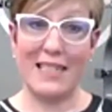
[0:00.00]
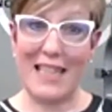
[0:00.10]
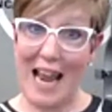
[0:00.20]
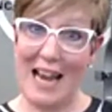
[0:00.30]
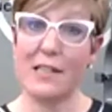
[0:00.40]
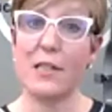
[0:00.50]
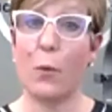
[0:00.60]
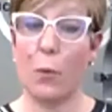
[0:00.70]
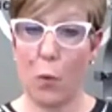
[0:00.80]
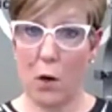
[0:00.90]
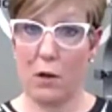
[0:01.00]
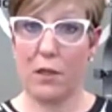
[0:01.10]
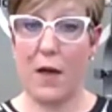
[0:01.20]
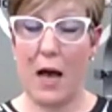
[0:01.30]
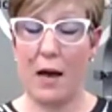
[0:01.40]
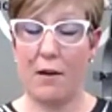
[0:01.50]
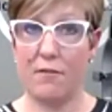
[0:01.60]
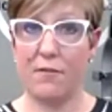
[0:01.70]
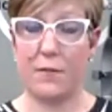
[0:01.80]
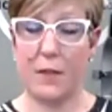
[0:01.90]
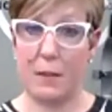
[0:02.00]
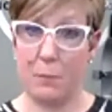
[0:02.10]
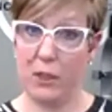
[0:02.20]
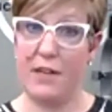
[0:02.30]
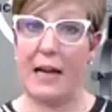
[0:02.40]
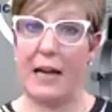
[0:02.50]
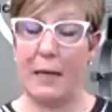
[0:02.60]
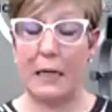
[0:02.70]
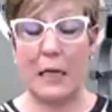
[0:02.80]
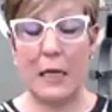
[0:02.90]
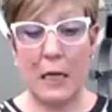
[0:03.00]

days worth of the multivitamin.